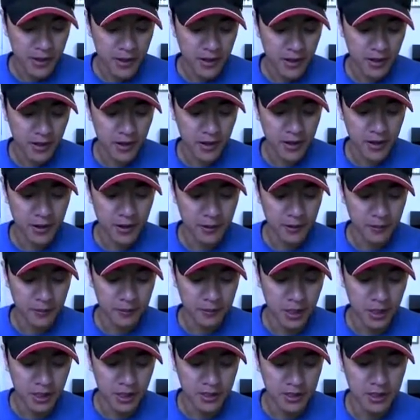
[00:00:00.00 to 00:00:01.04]
um,
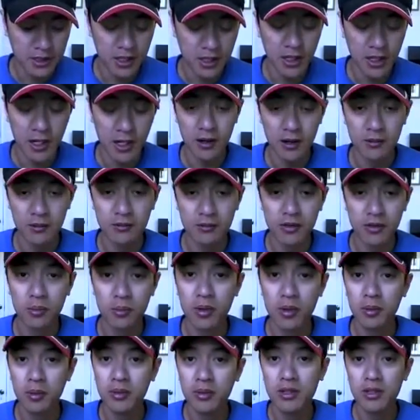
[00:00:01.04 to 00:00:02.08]
but uh, for the
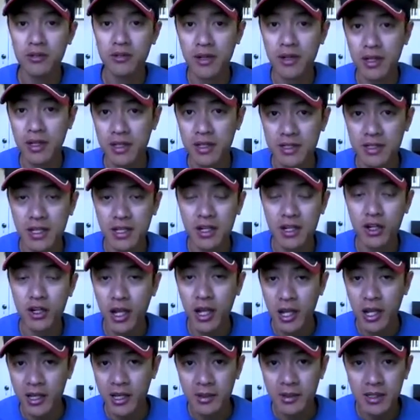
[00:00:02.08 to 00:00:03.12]
purpose of, I guess,
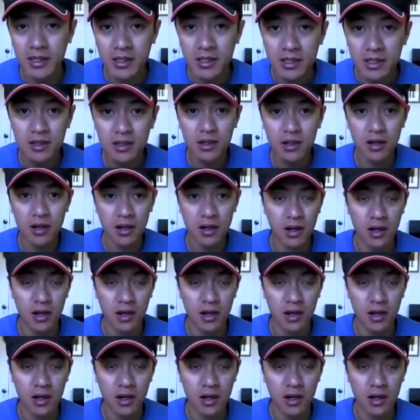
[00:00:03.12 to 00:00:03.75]
entertainment, uh,